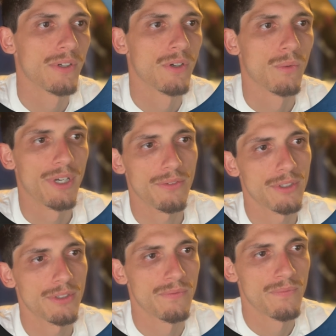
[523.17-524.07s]

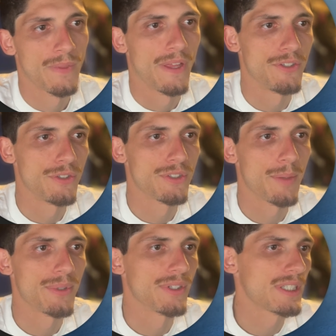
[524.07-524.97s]
Whatever. And then you type
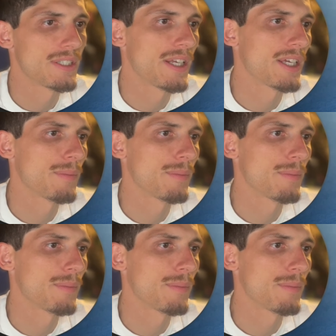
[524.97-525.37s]
in the lead name,